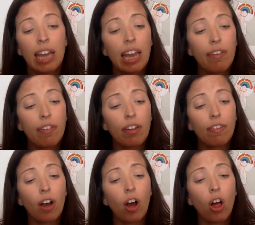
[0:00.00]
"Even
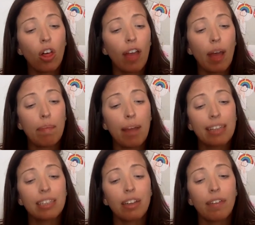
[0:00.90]
if all that
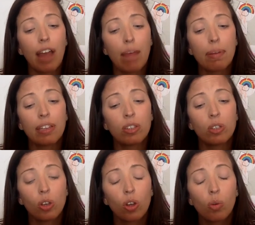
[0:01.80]
bad stuff
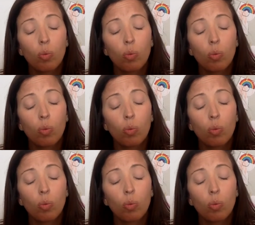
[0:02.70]
happens,